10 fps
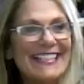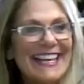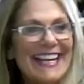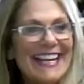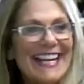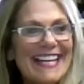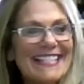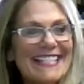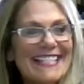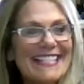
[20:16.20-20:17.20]
and he
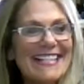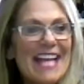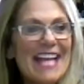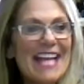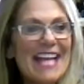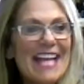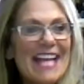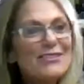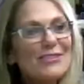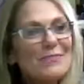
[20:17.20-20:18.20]
said, Hey,
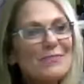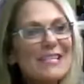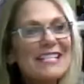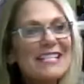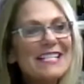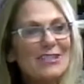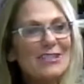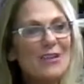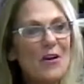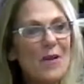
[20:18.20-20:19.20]
how's your business
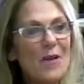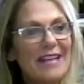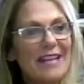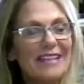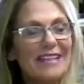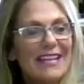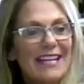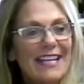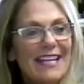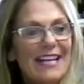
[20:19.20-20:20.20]
going? And
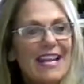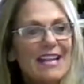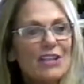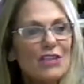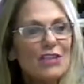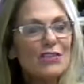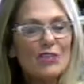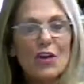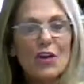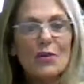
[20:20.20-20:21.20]
I had
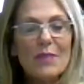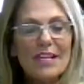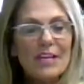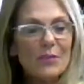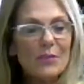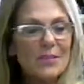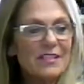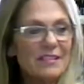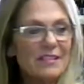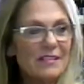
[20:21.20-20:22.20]
so many other
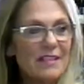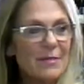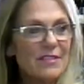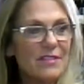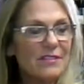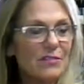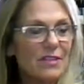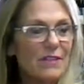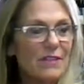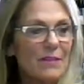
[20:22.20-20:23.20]
businesses. I was doing
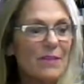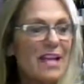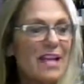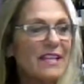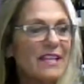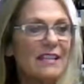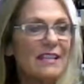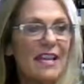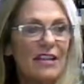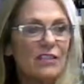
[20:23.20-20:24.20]
event planning, I
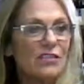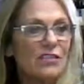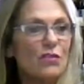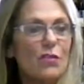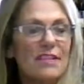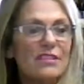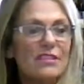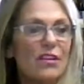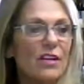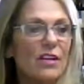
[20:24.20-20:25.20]
had a school I
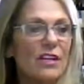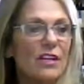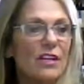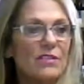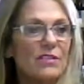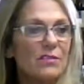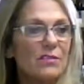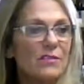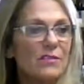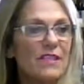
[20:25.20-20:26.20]
started, I was doing
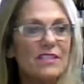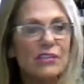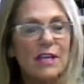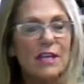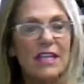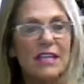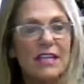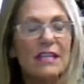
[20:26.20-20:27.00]
fitness training,